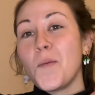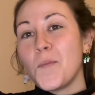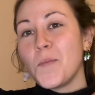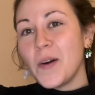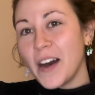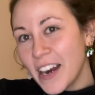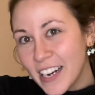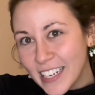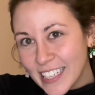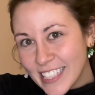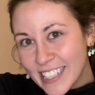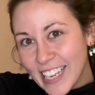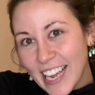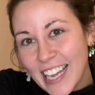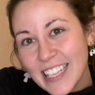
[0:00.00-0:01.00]
party
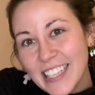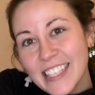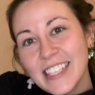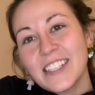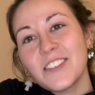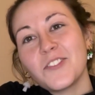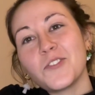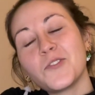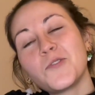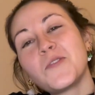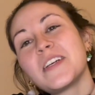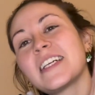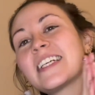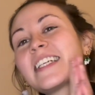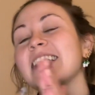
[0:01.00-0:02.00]
scents
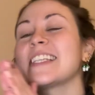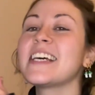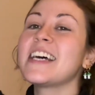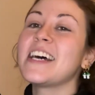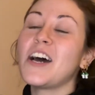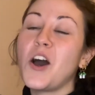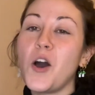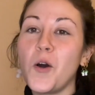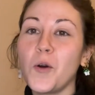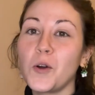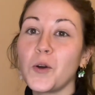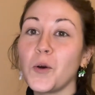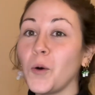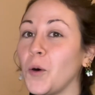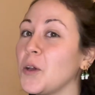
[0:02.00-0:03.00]
during the
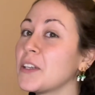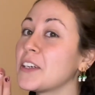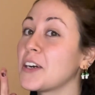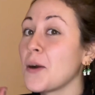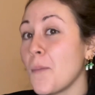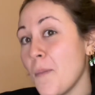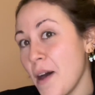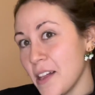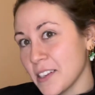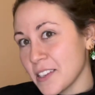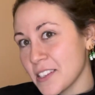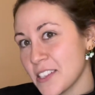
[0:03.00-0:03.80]
colder months.